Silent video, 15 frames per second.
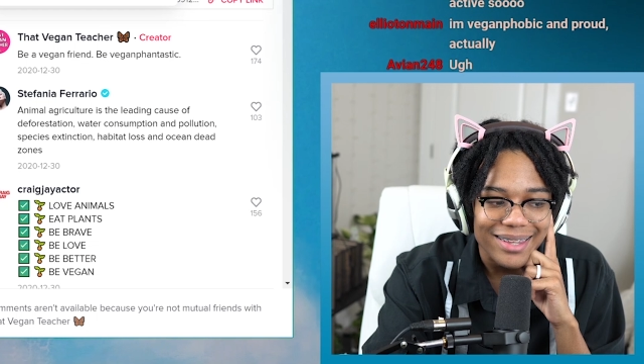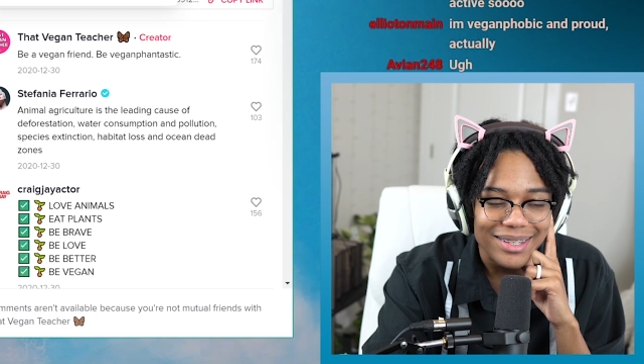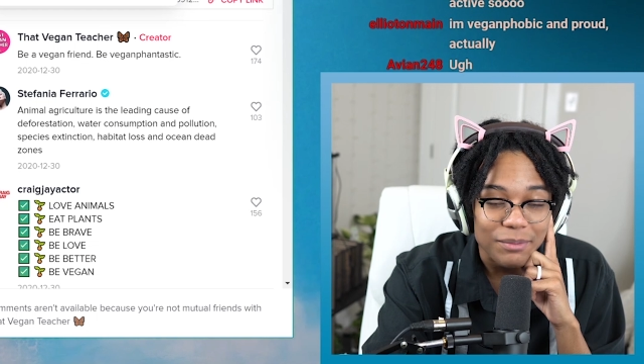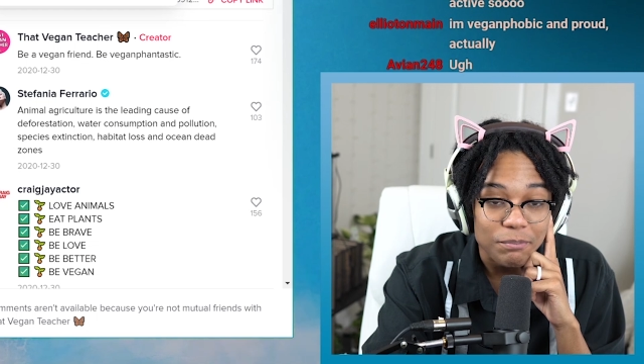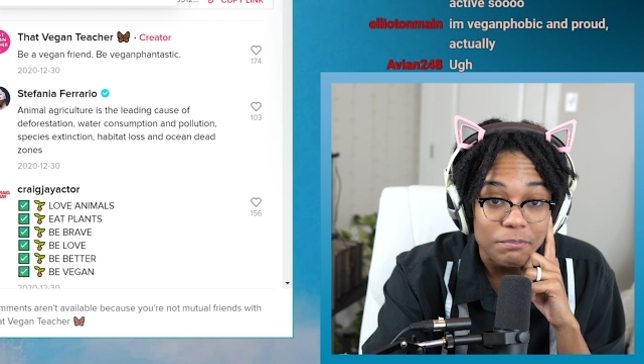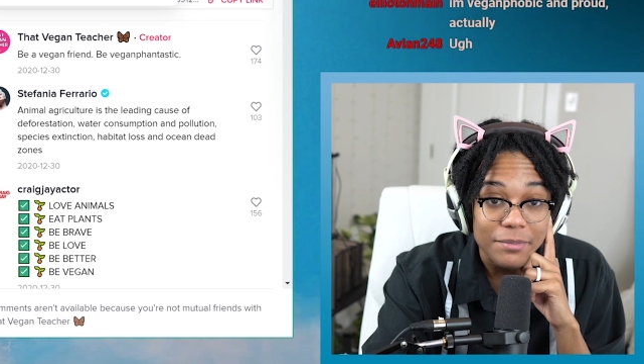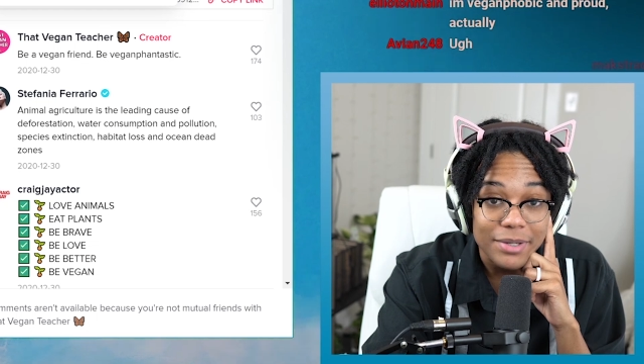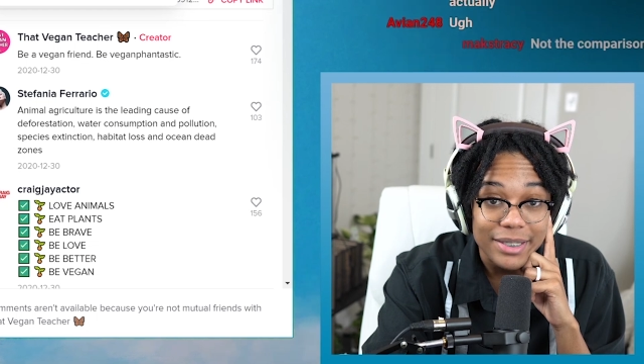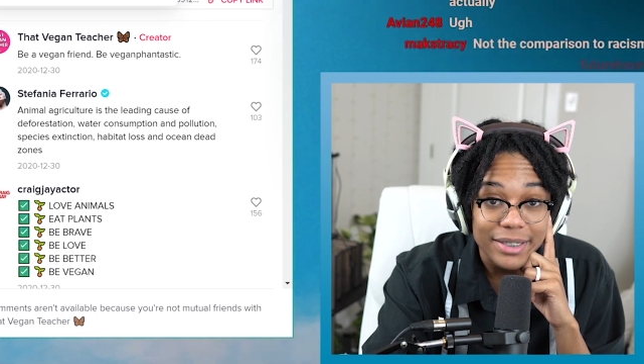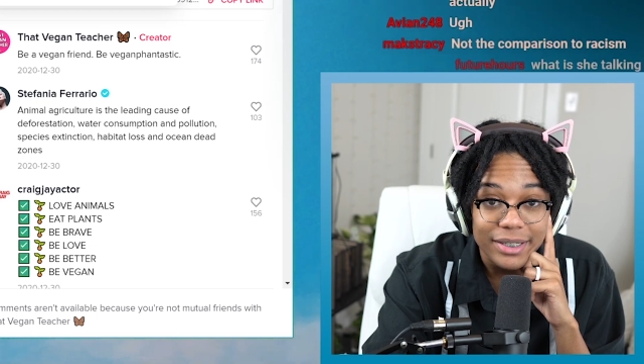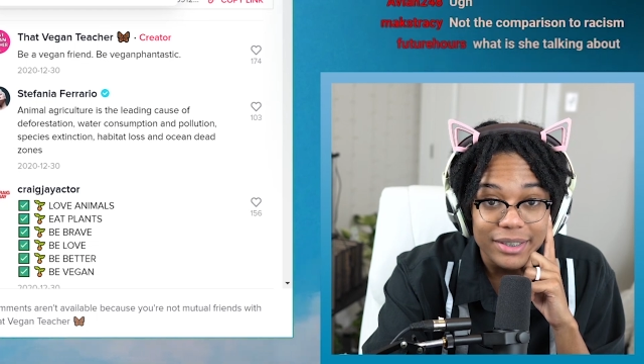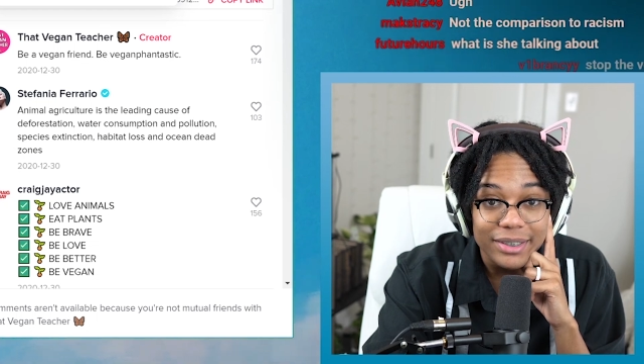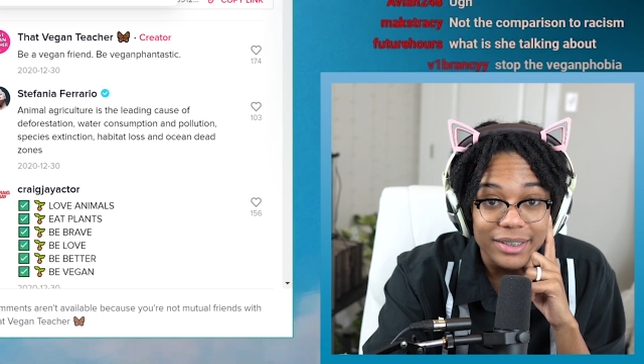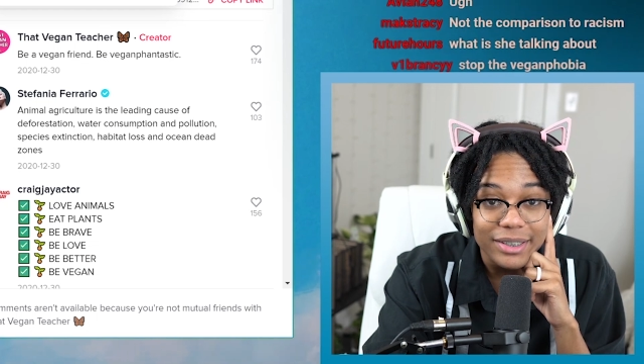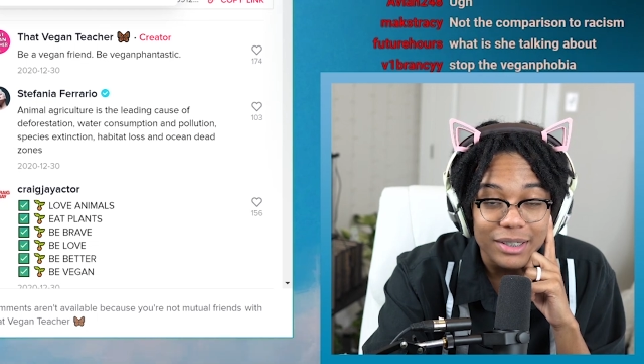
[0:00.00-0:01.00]
and
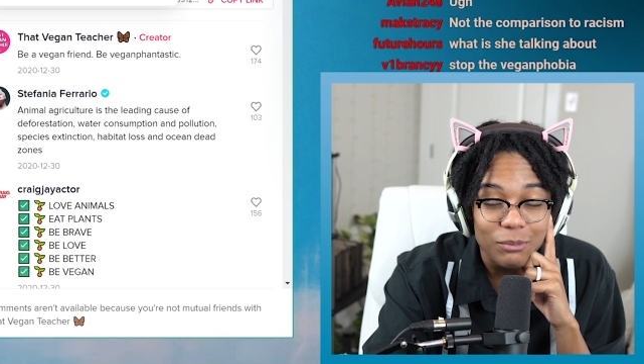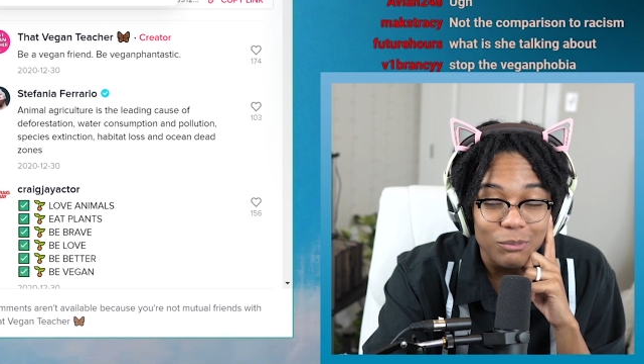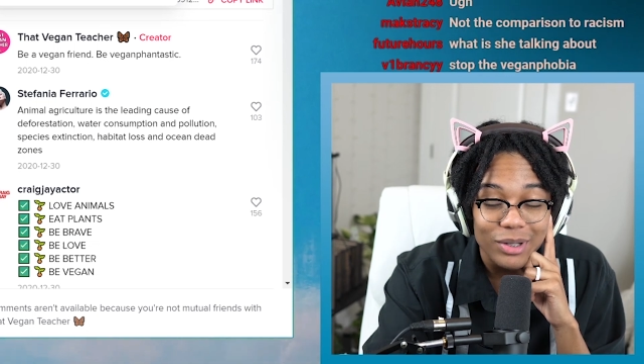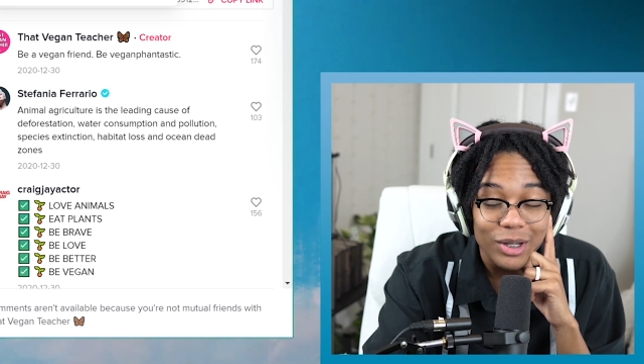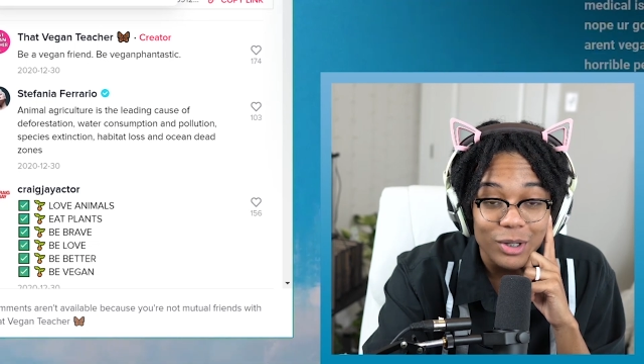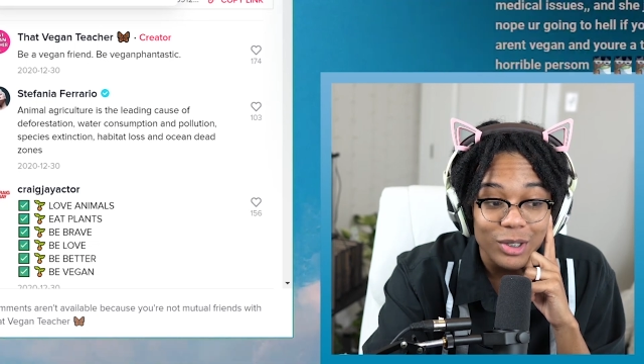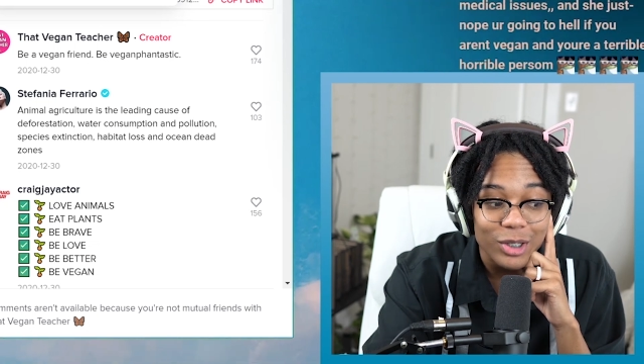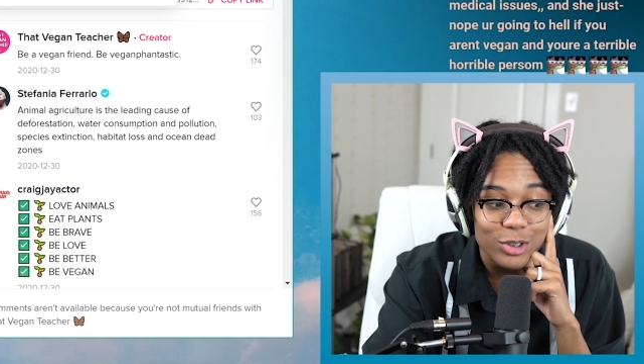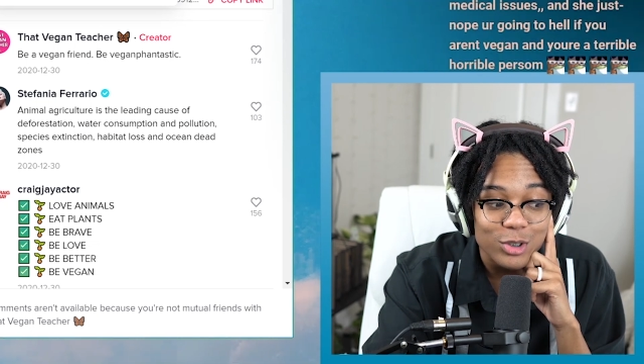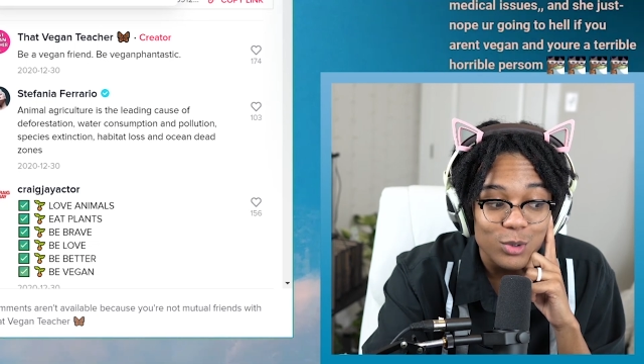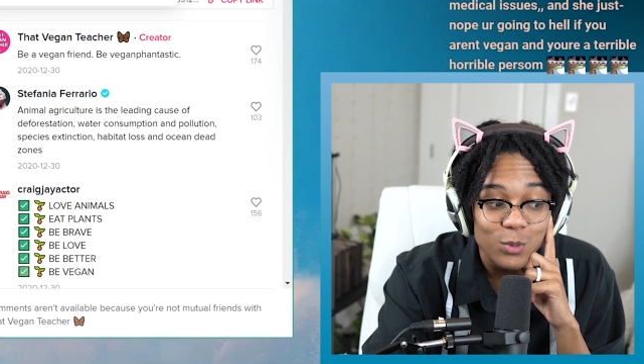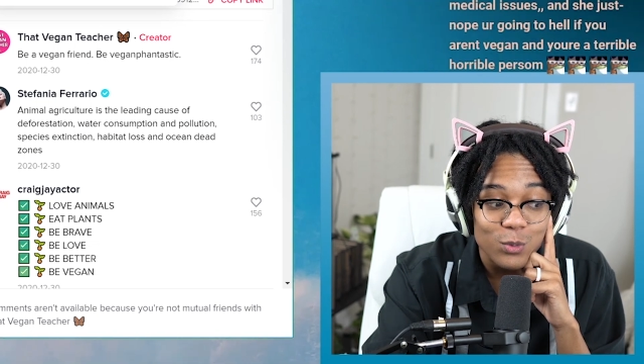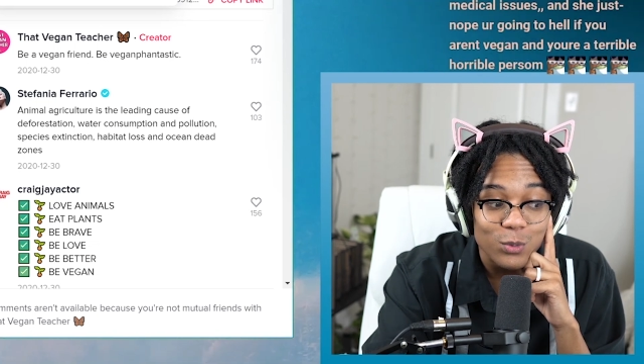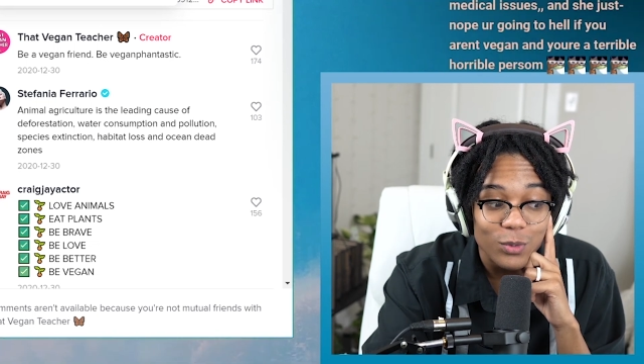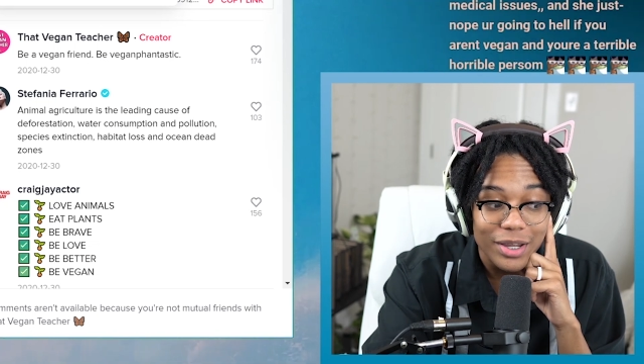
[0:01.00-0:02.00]
immediately compared it
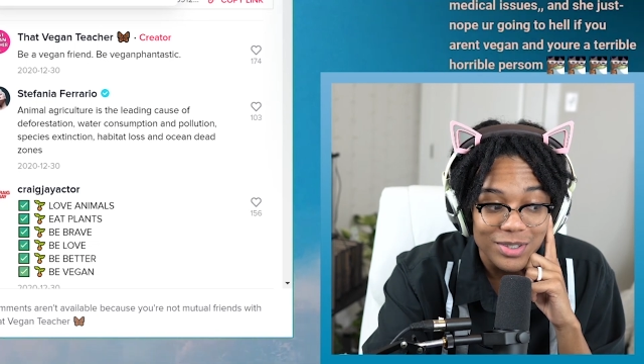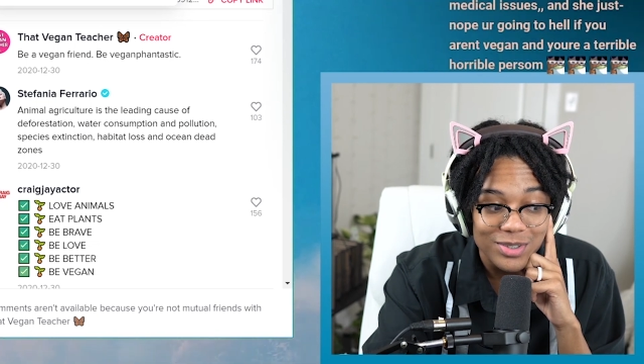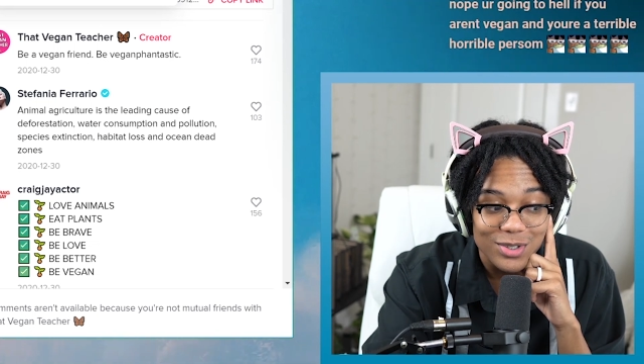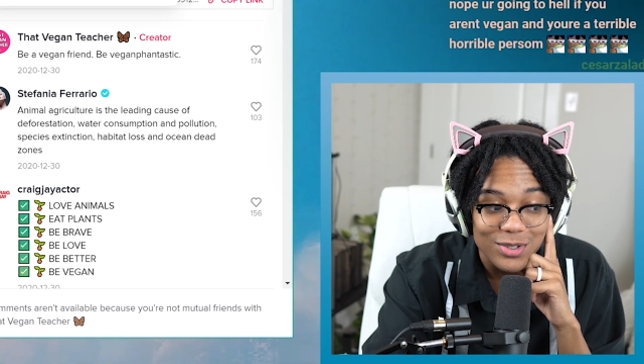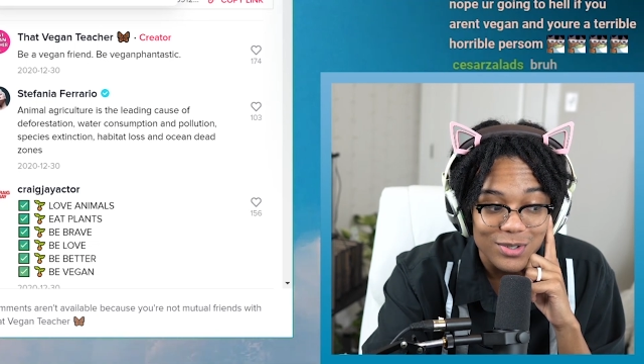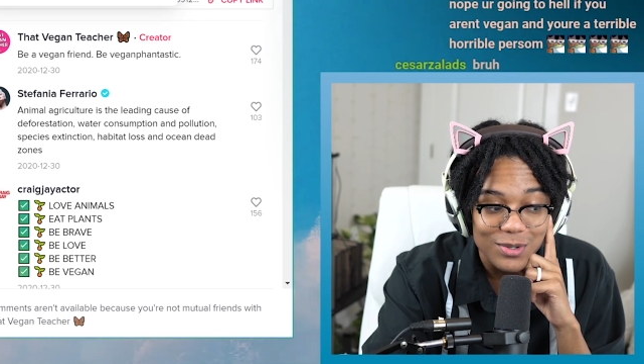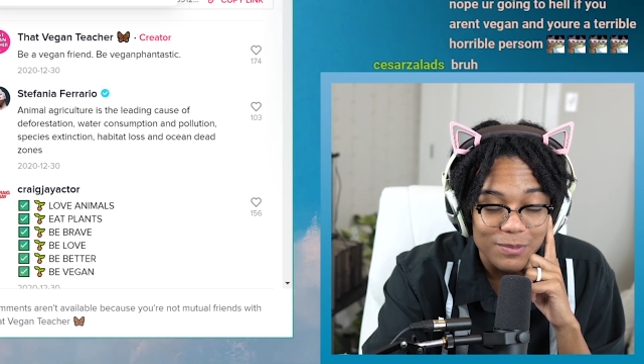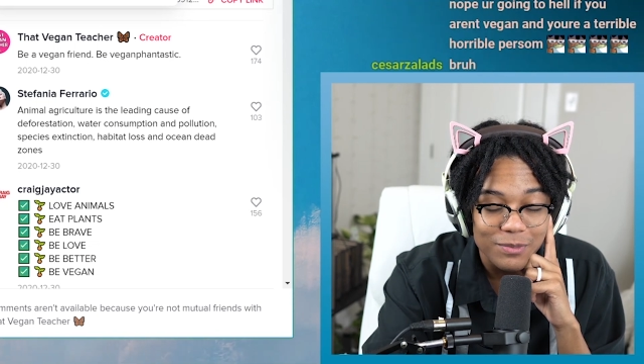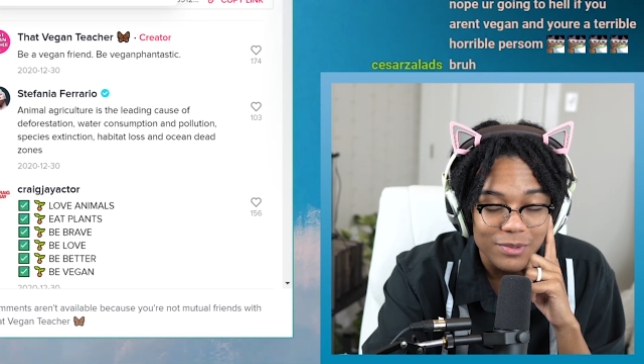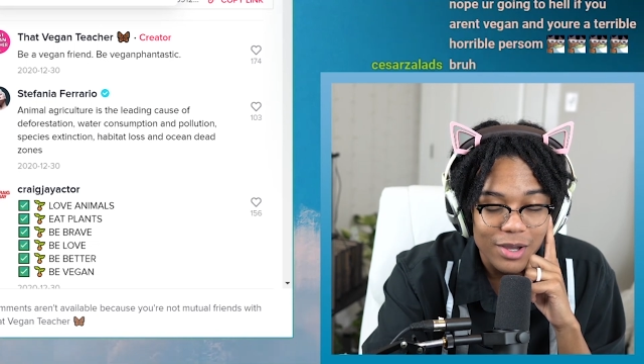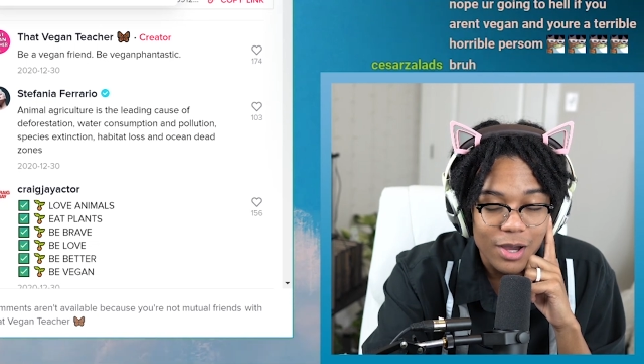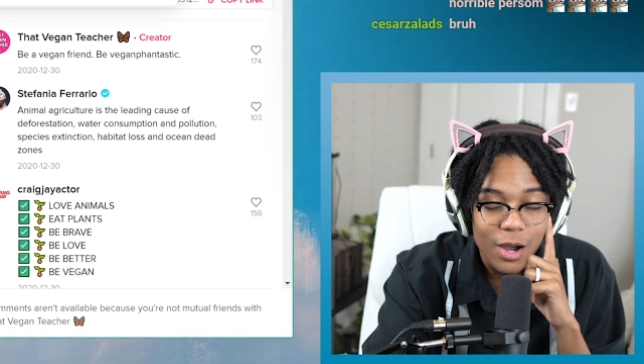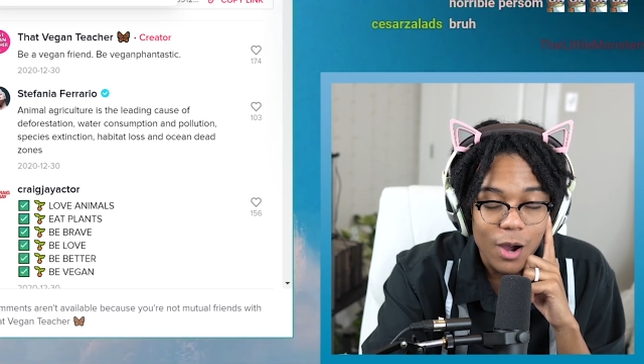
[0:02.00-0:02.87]
to racism,